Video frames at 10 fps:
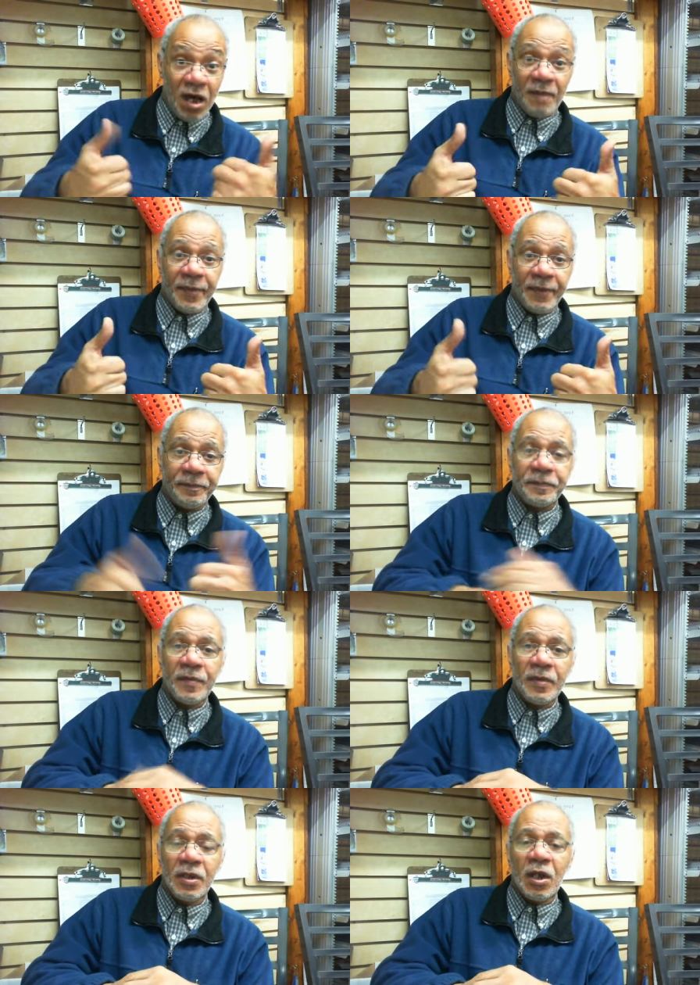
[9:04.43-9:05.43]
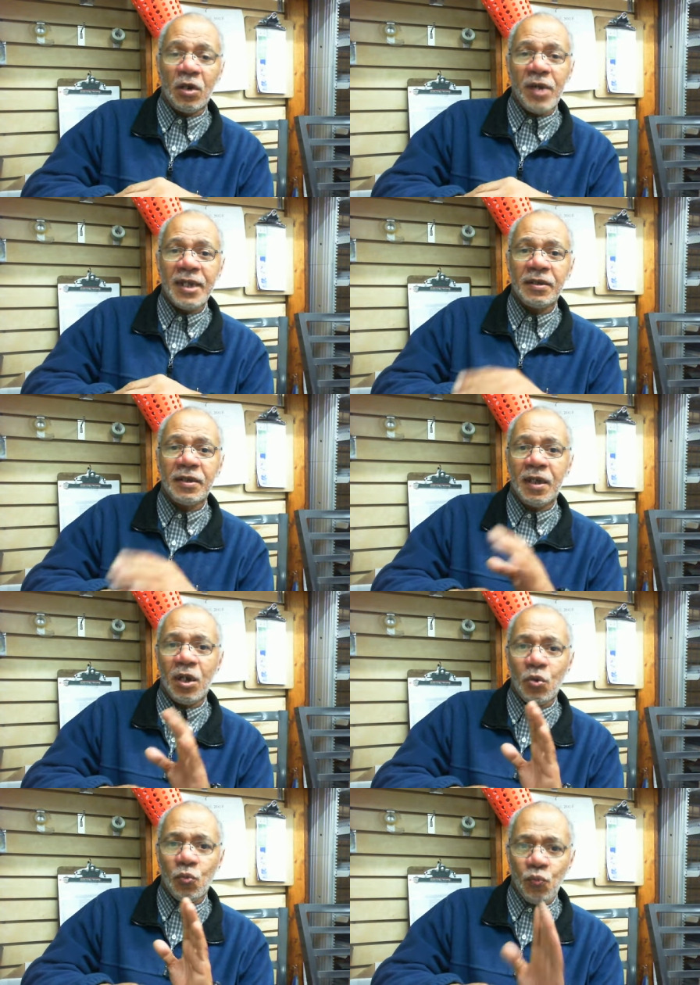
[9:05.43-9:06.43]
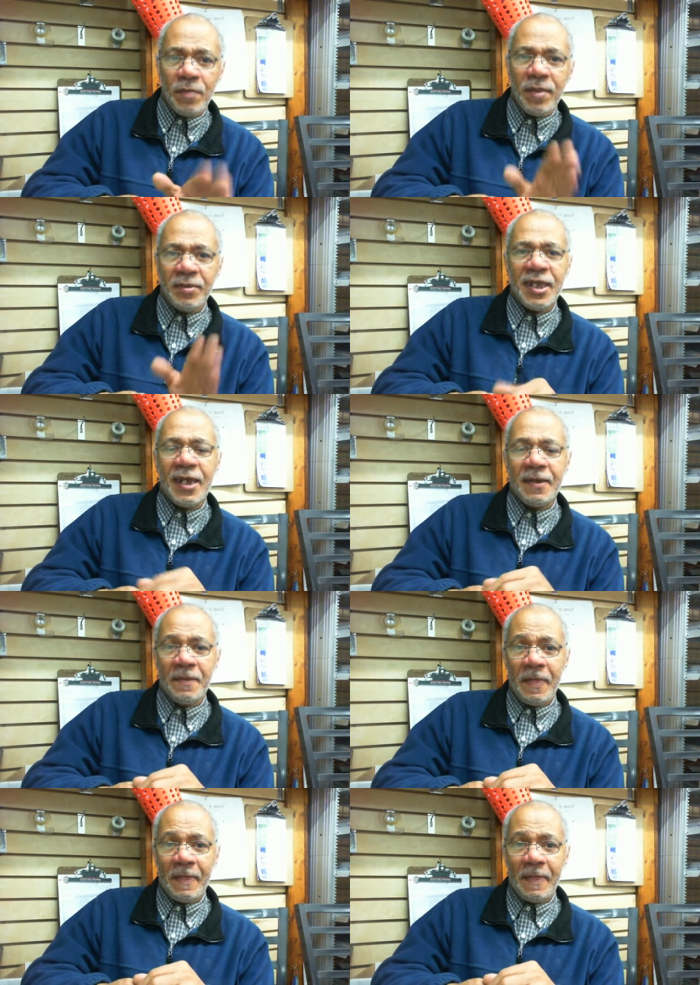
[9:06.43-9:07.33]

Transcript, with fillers: up. All right? Remember that.